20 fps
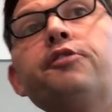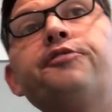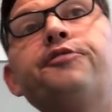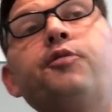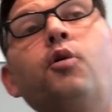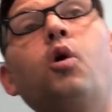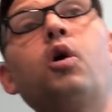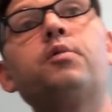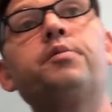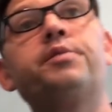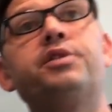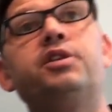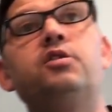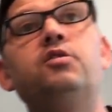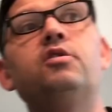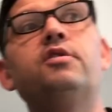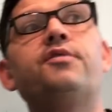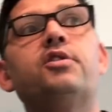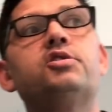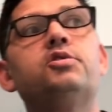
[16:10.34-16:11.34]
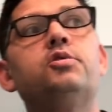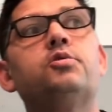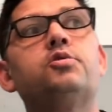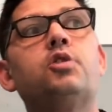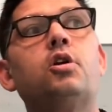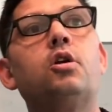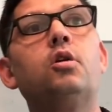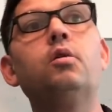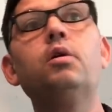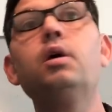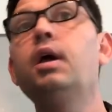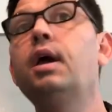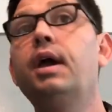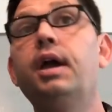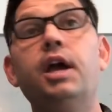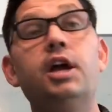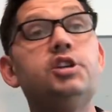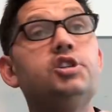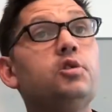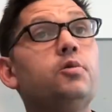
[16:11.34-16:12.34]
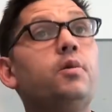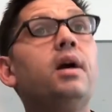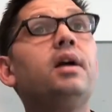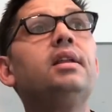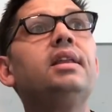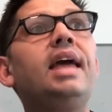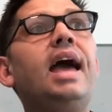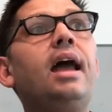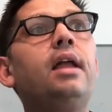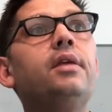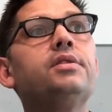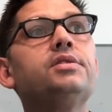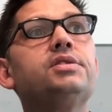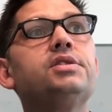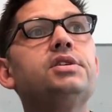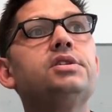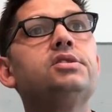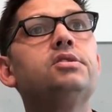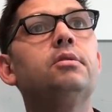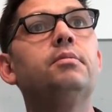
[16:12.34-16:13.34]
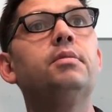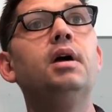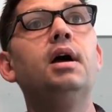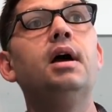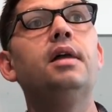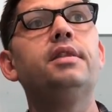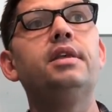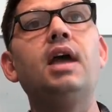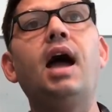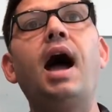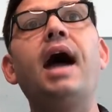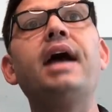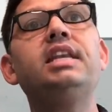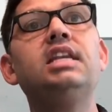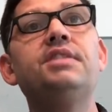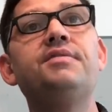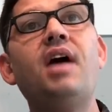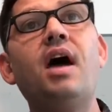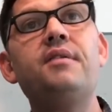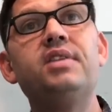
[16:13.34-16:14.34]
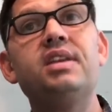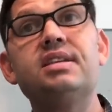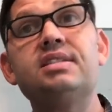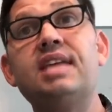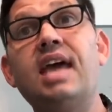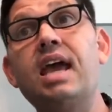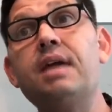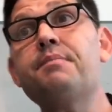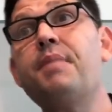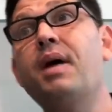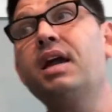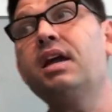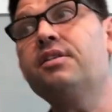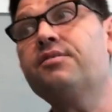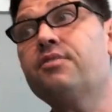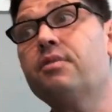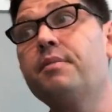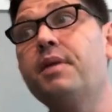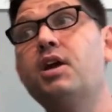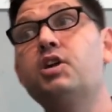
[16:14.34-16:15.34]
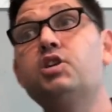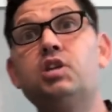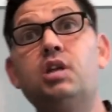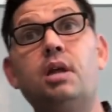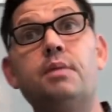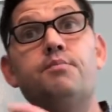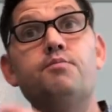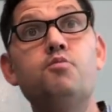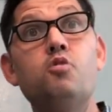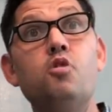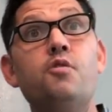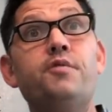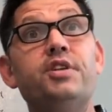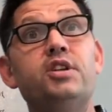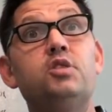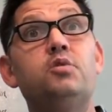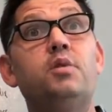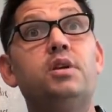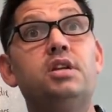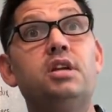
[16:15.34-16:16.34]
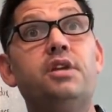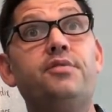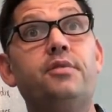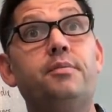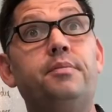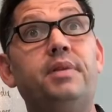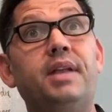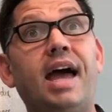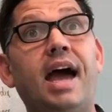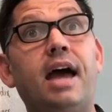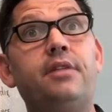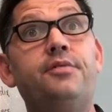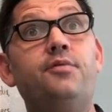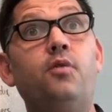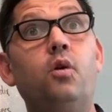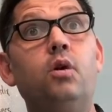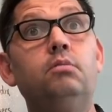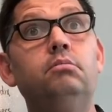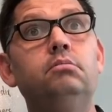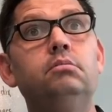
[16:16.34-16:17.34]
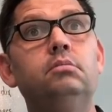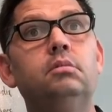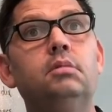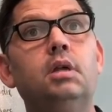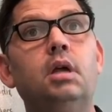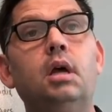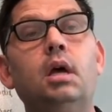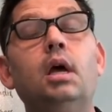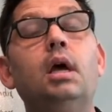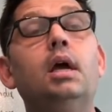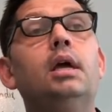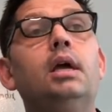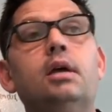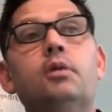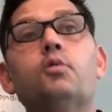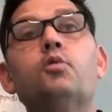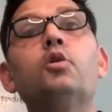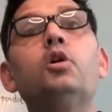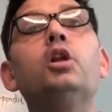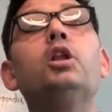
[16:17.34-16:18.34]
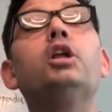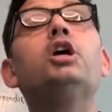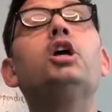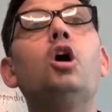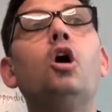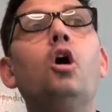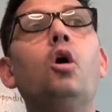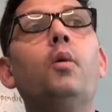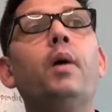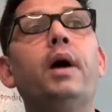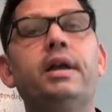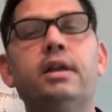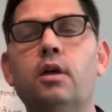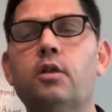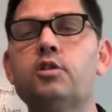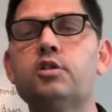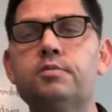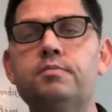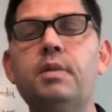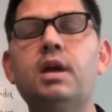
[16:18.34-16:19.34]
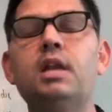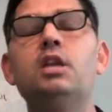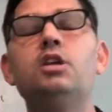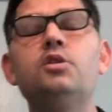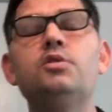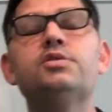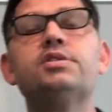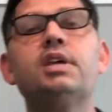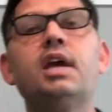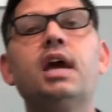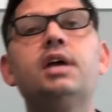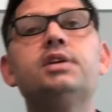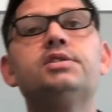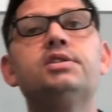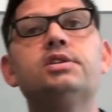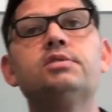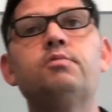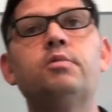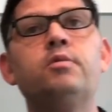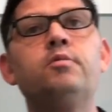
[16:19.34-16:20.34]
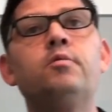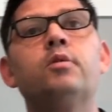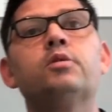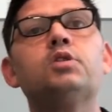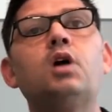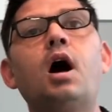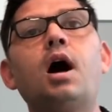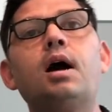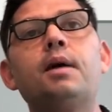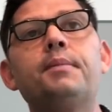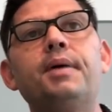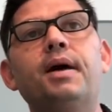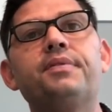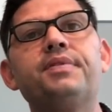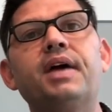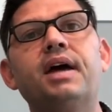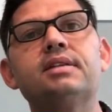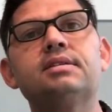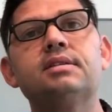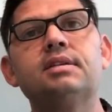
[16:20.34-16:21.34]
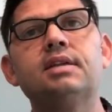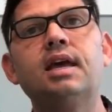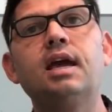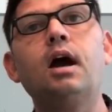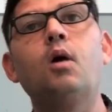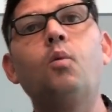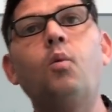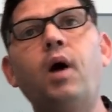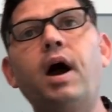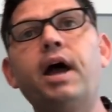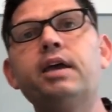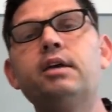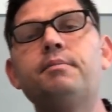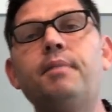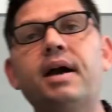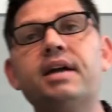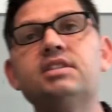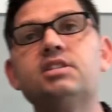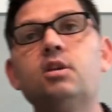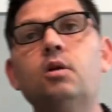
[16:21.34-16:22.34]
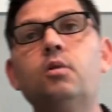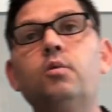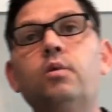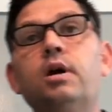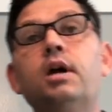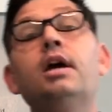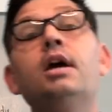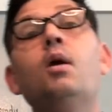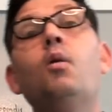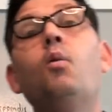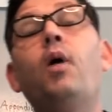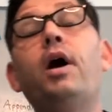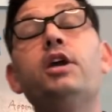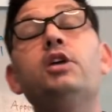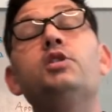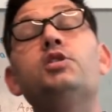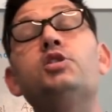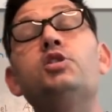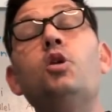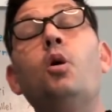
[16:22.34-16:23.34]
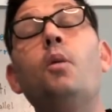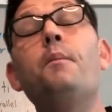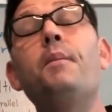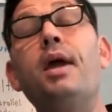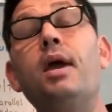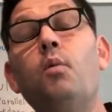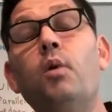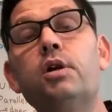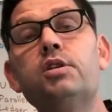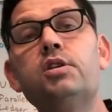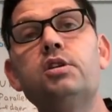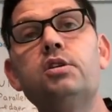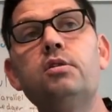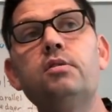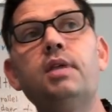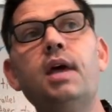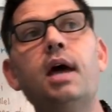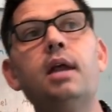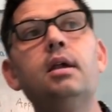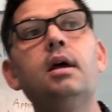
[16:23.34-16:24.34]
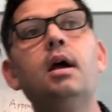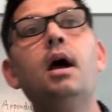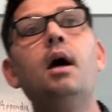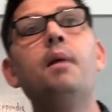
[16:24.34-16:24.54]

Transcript: forward with the Universal Journal. It's directly out of the system. The idea of having to take my information and move it to a different platform can really go away. Now, there's many use cases. We won't talk about that today on why you still may want to do that,